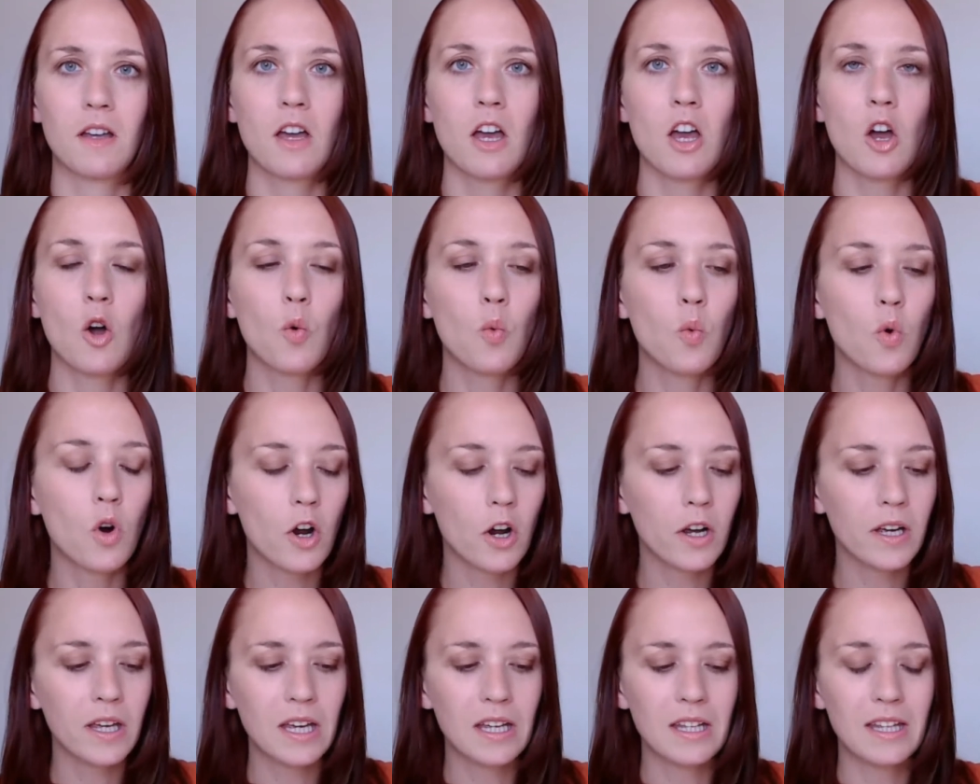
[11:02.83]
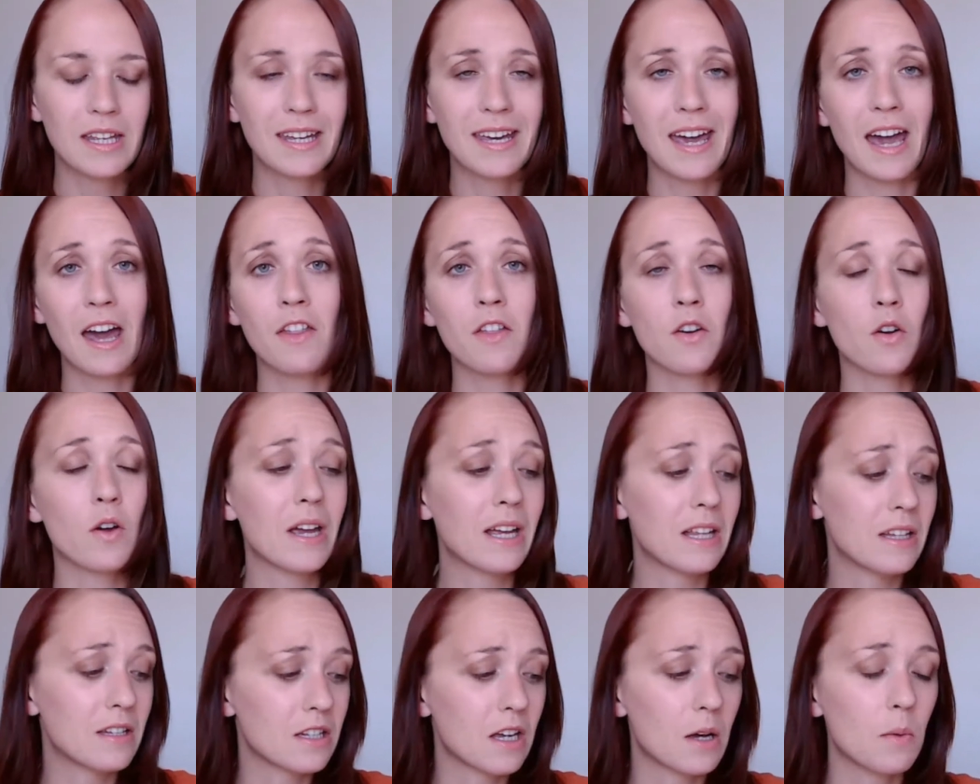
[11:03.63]
Working together in
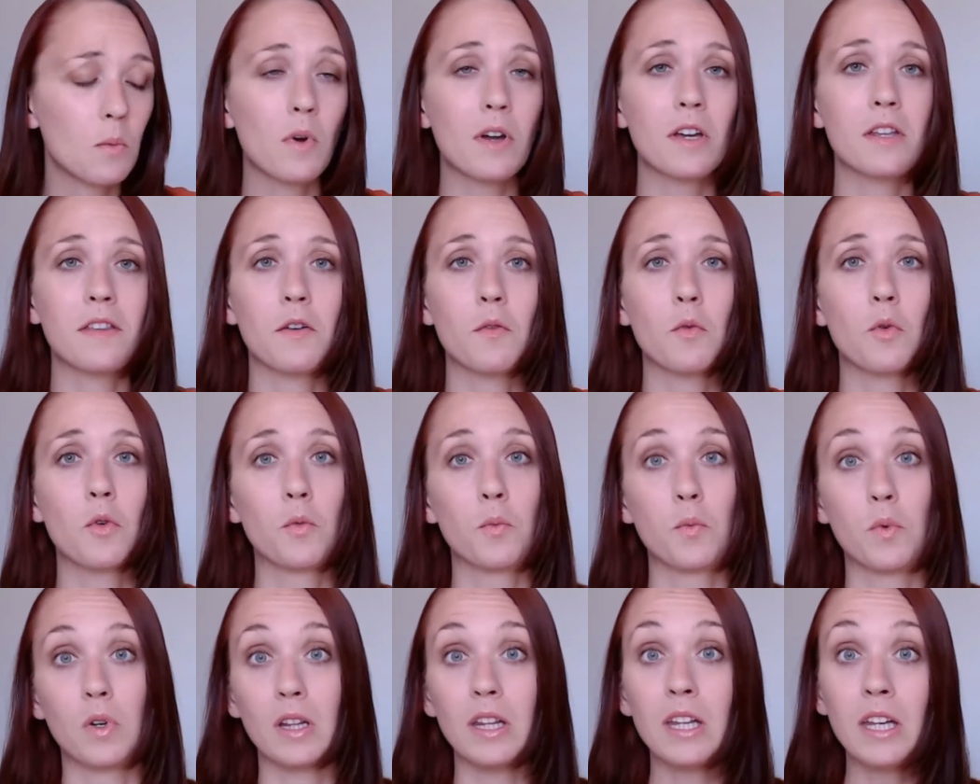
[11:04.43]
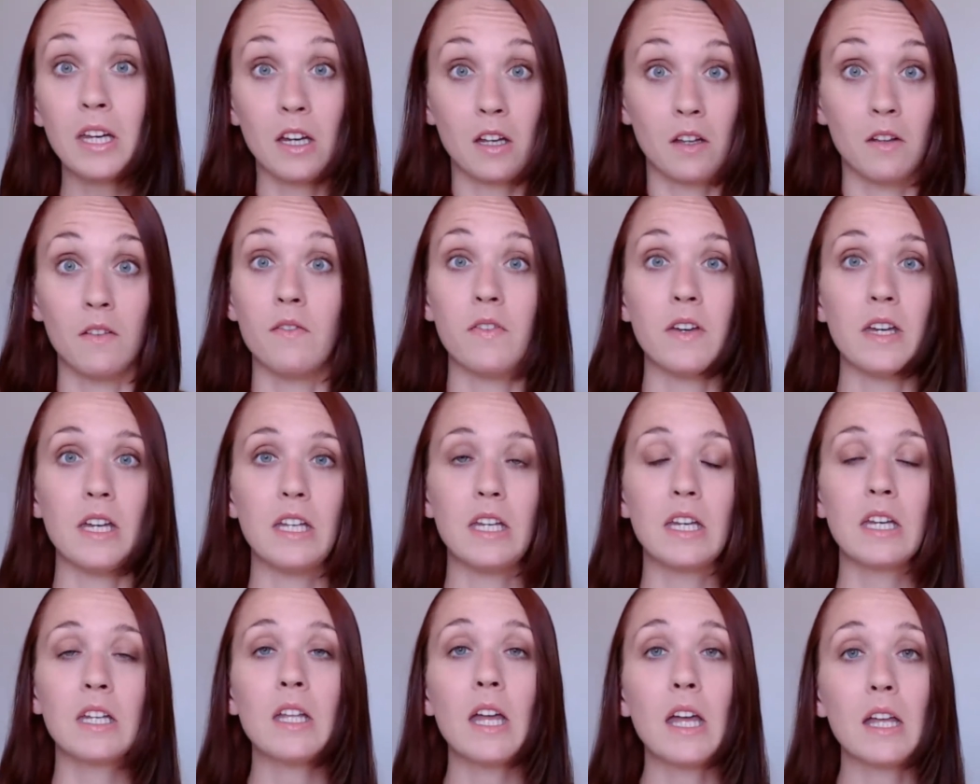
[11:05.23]
some ways that were really
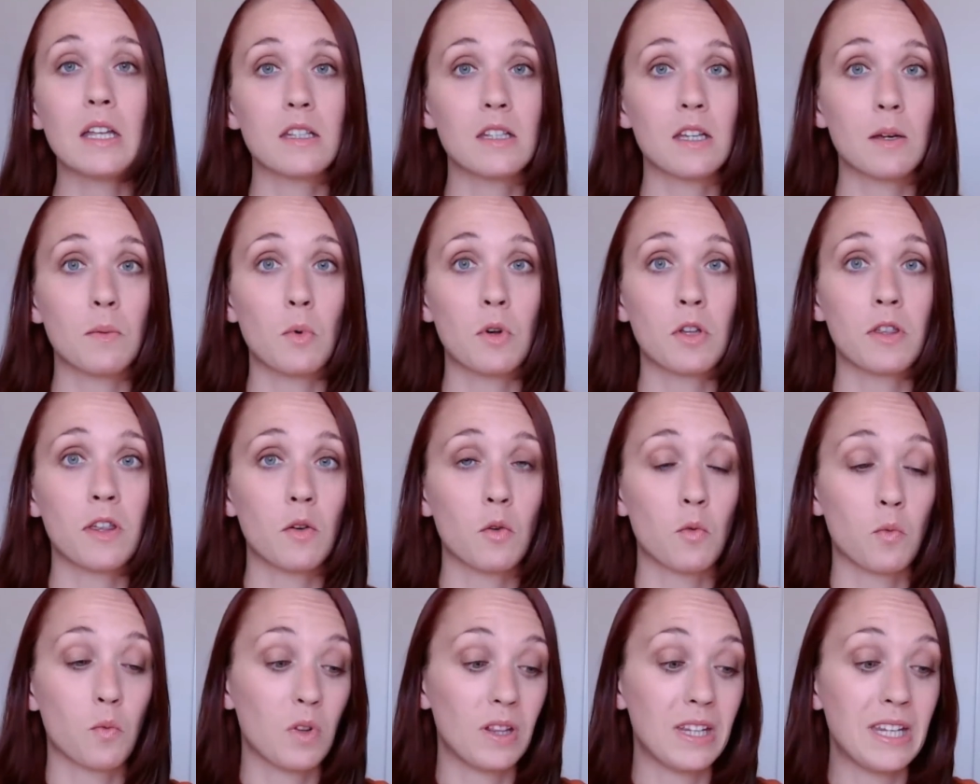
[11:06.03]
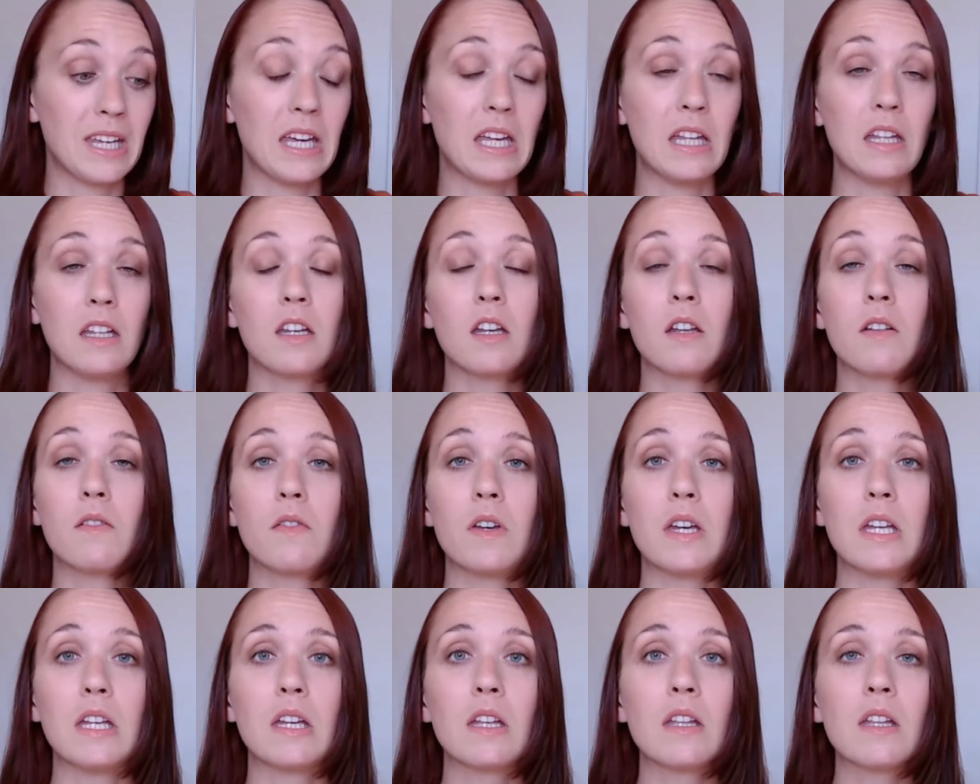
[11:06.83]
convenient and some ways that were really
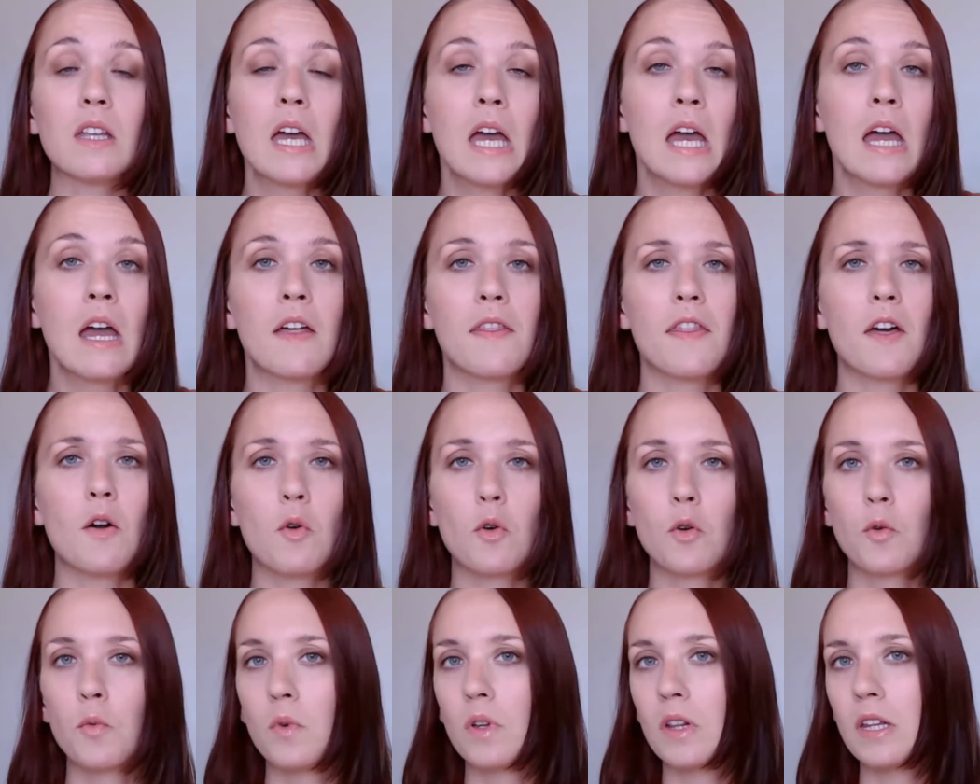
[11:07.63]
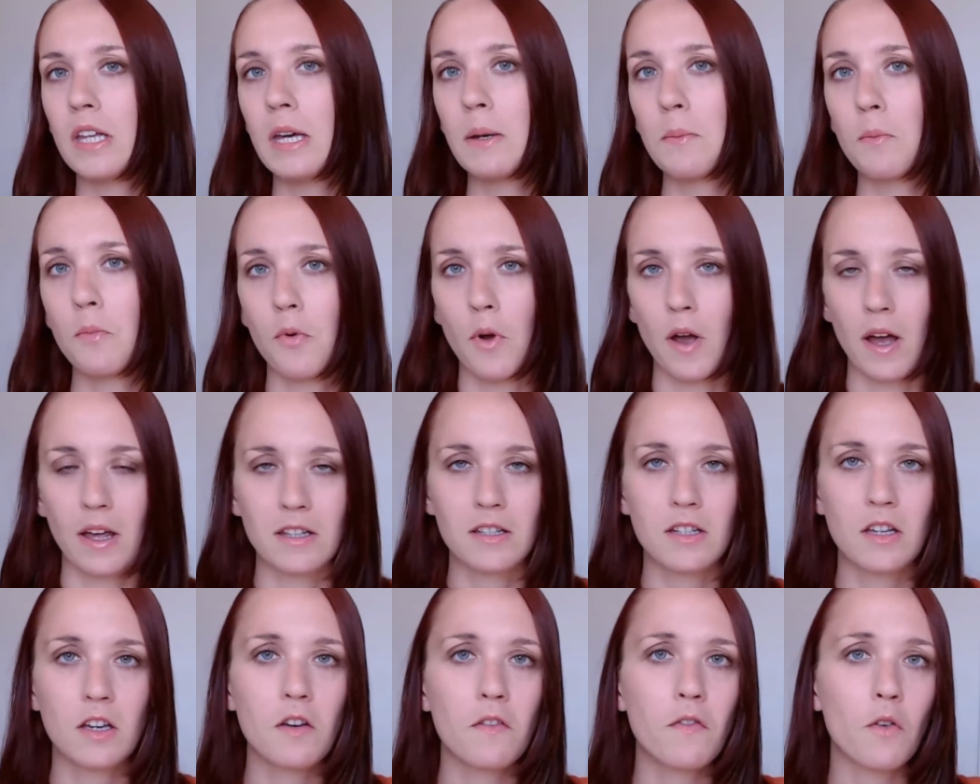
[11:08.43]
inconvenient, that were really
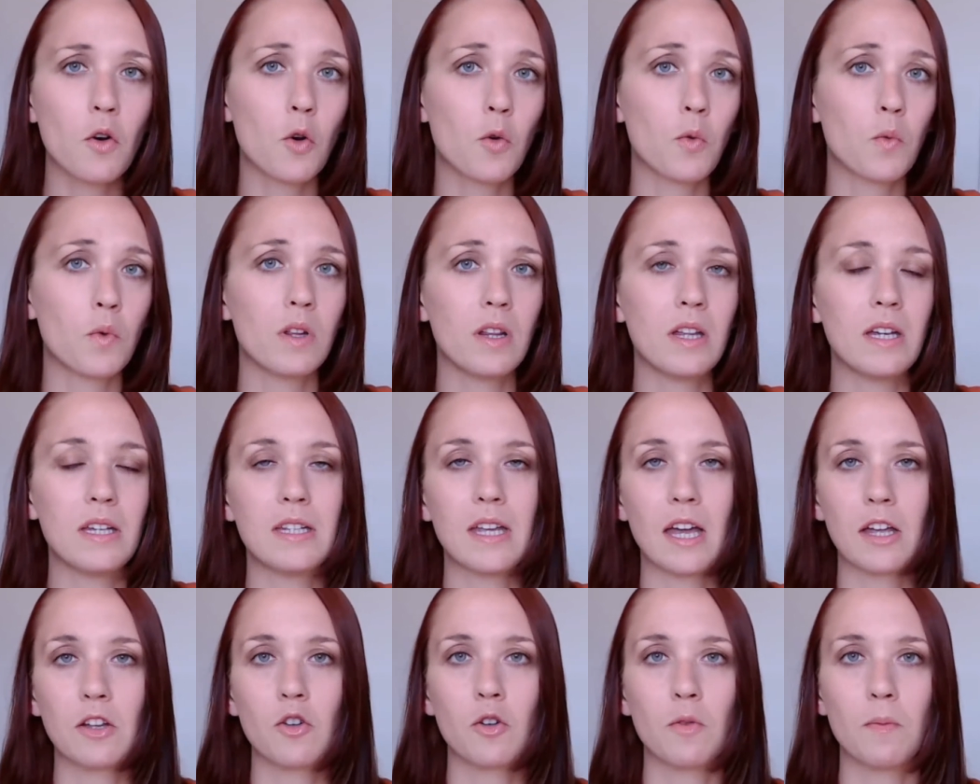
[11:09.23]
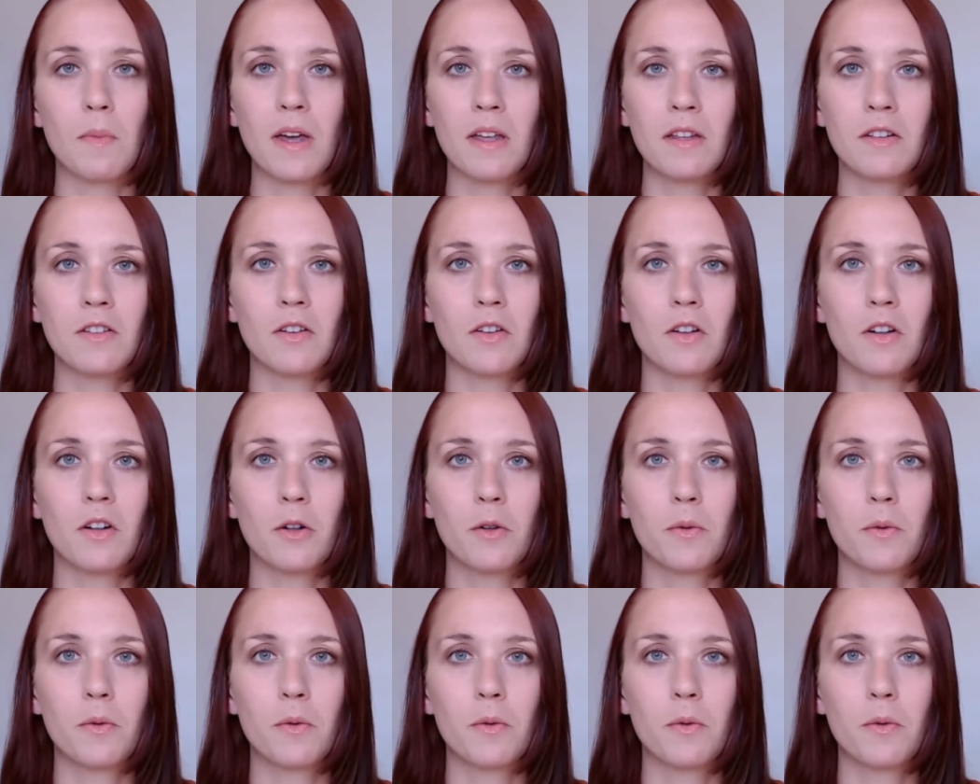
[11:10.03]
impressive or really detrimental.